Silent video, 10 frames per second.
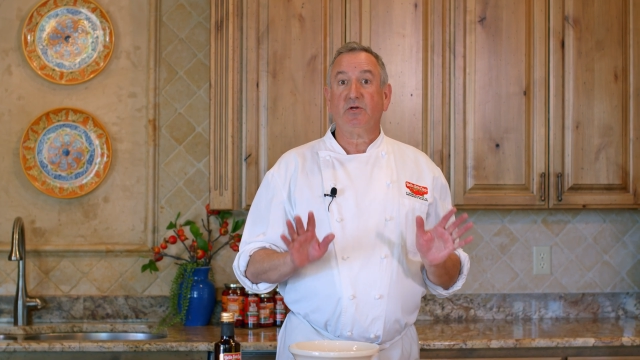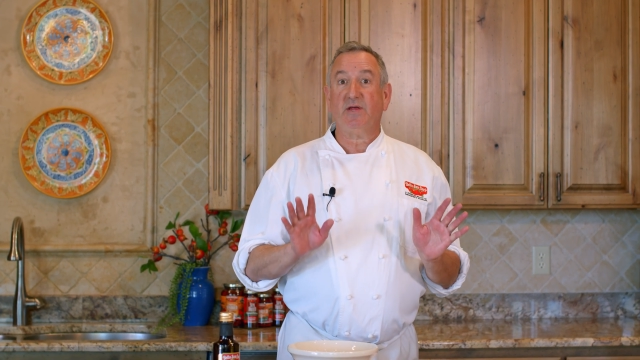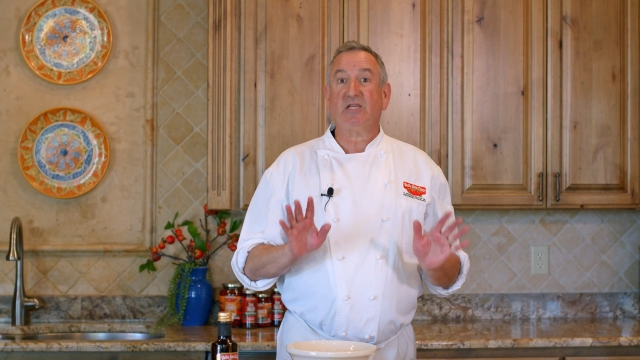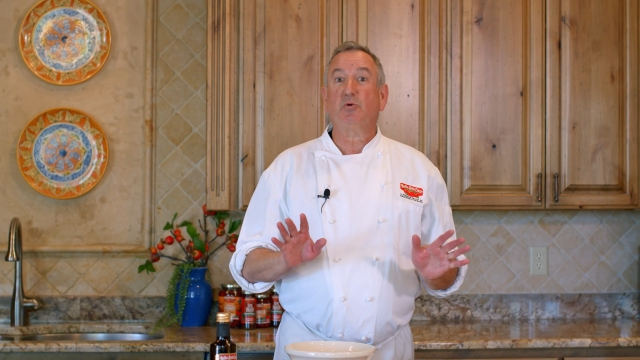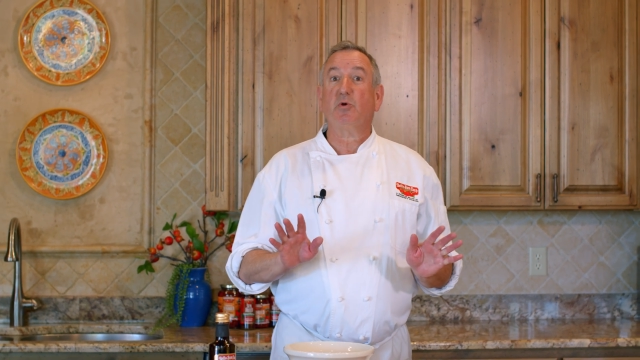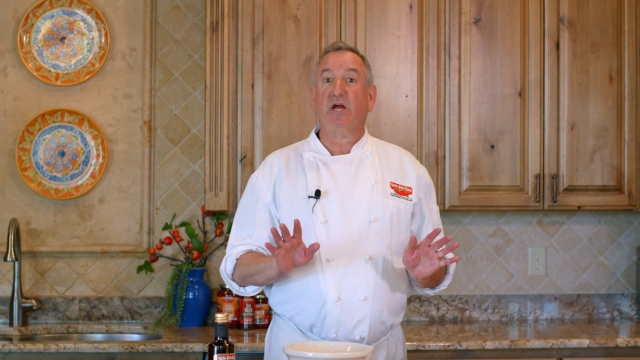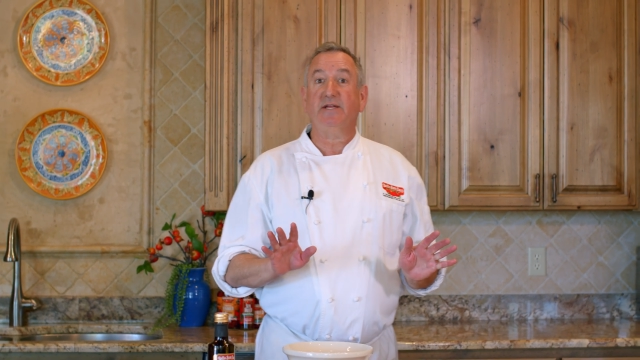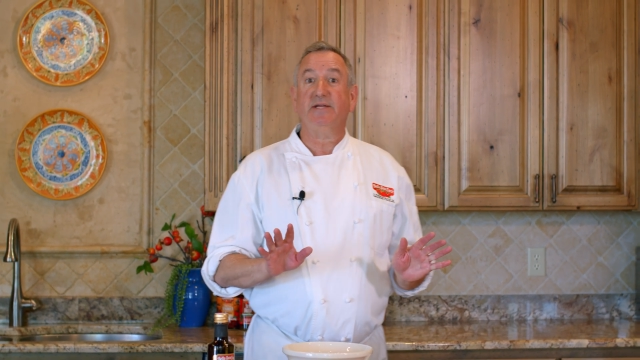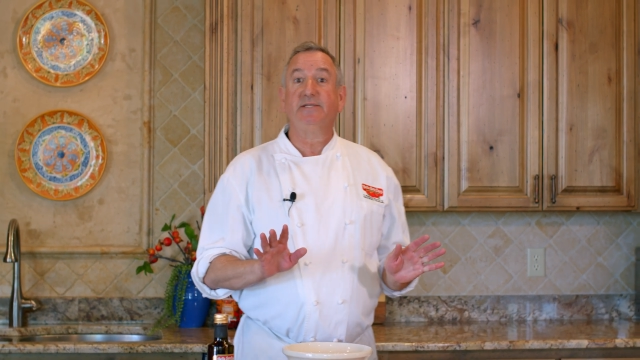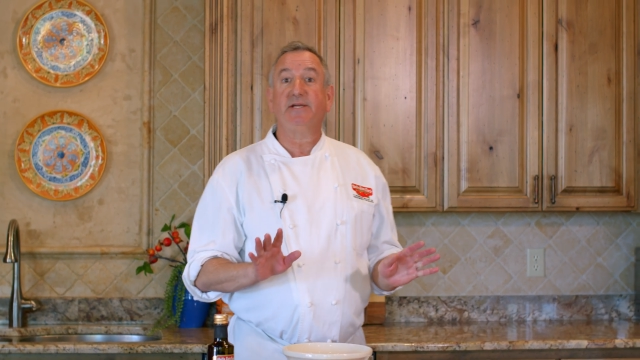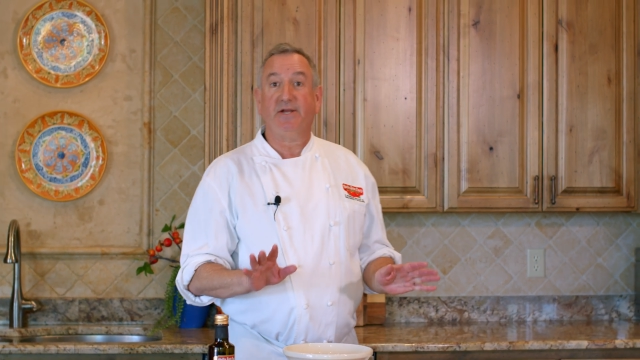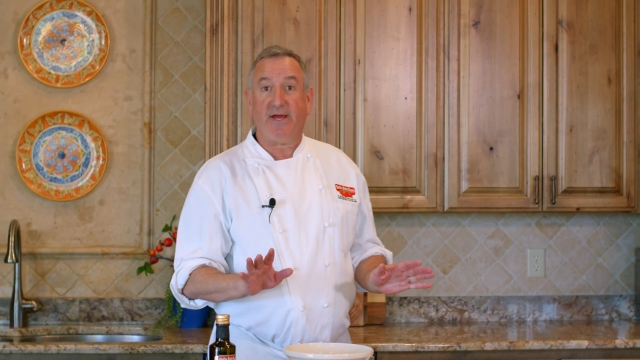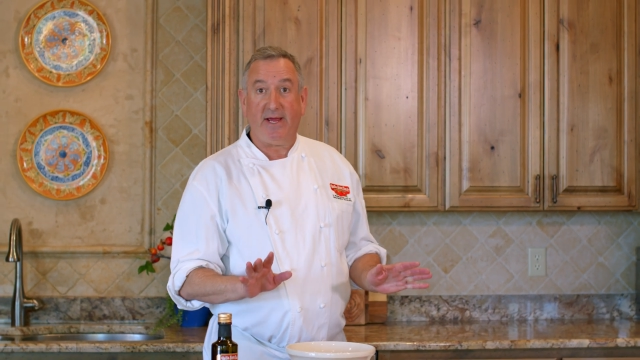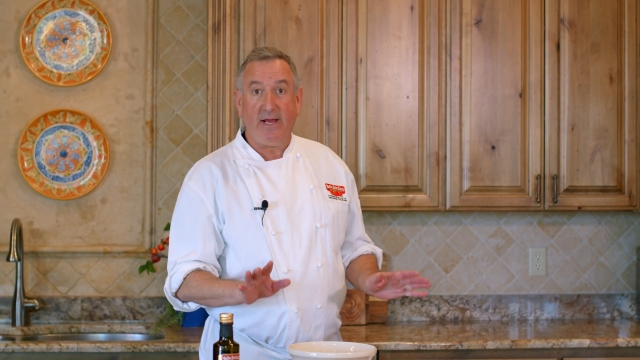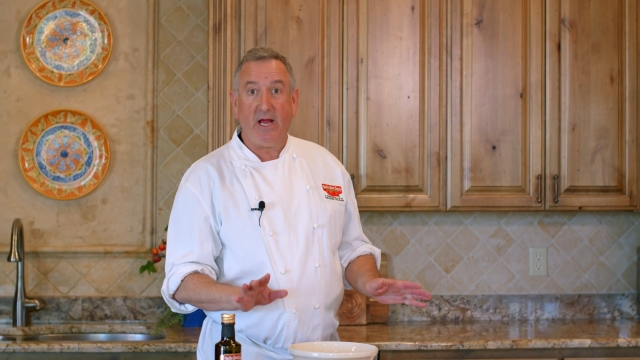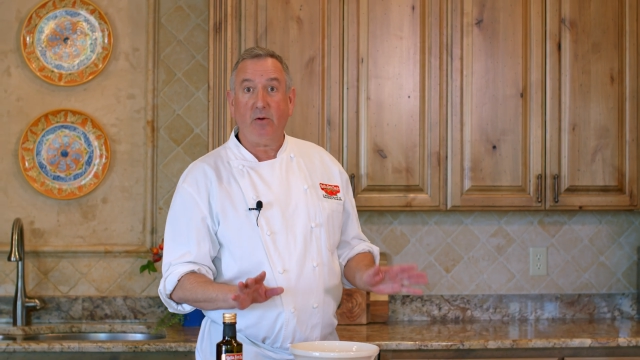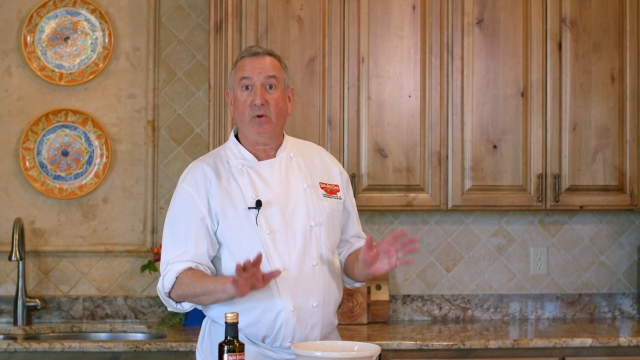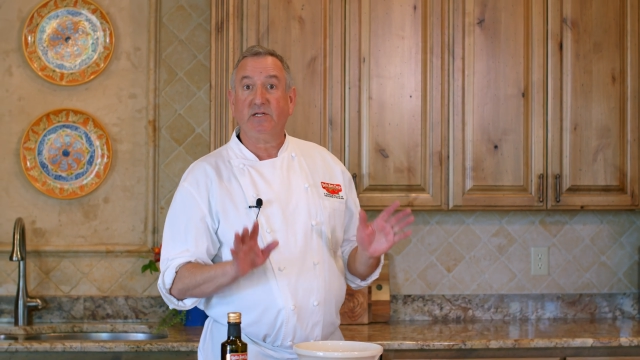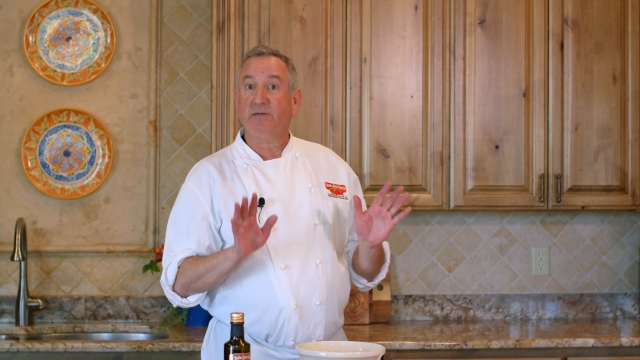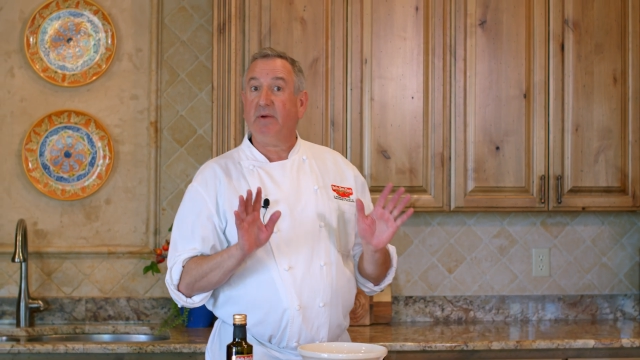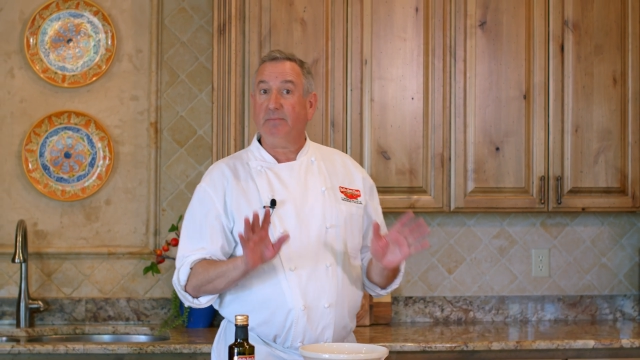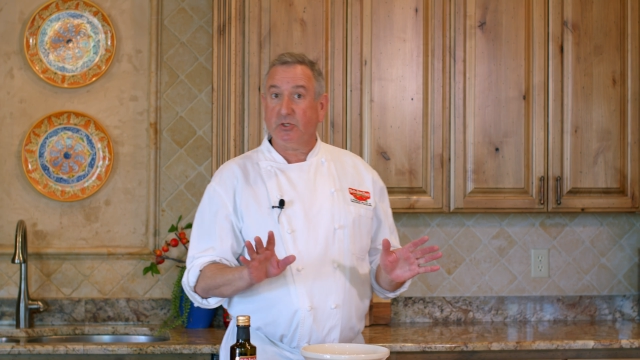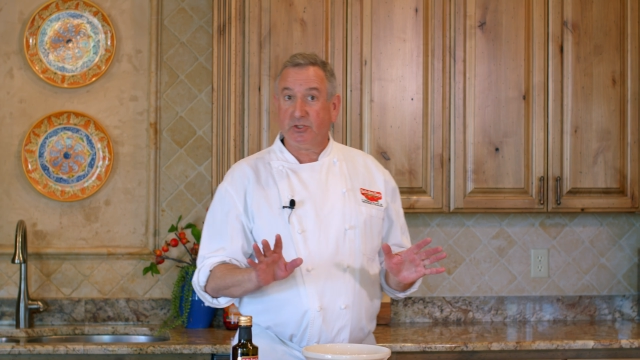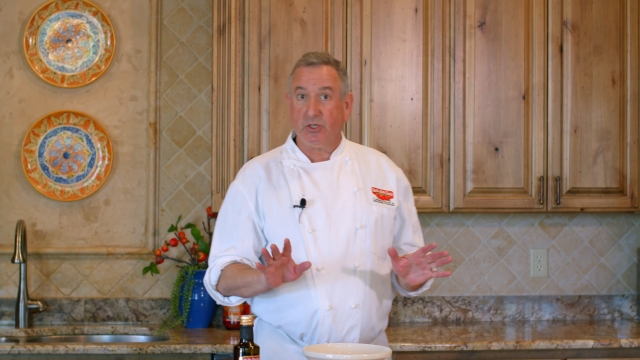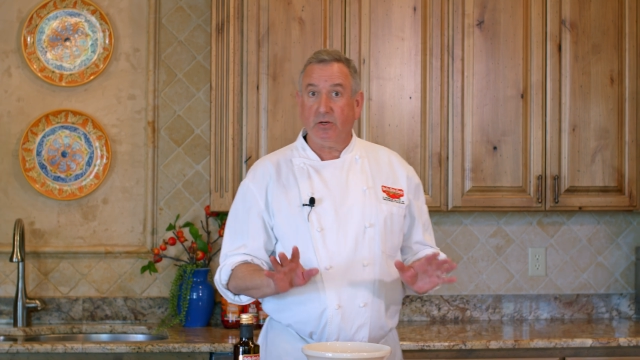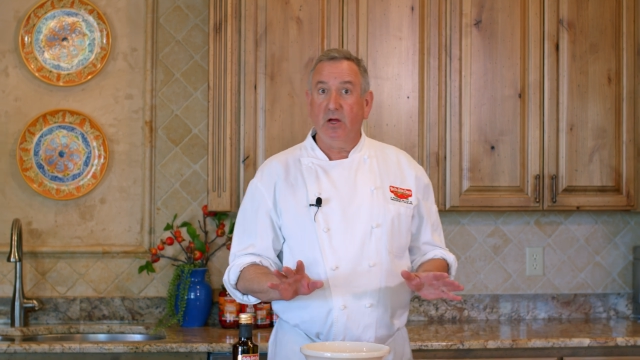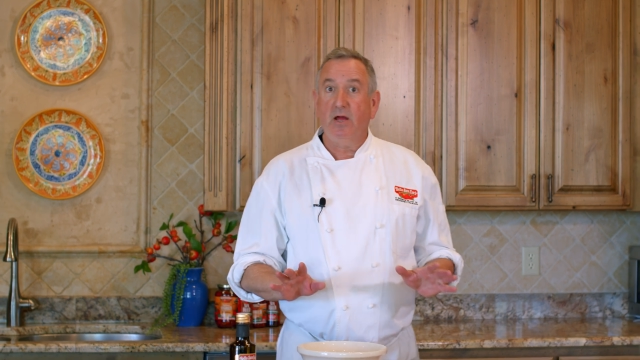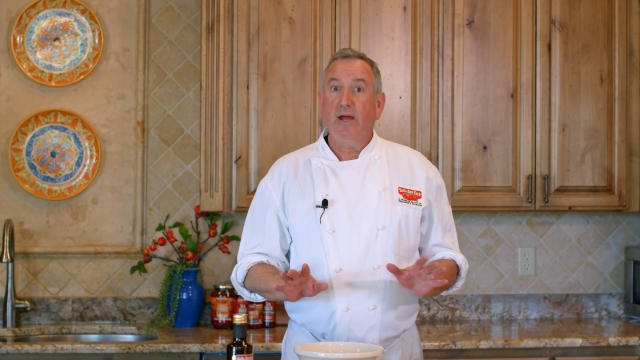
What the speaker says: So that's what I did today. I went to my butcher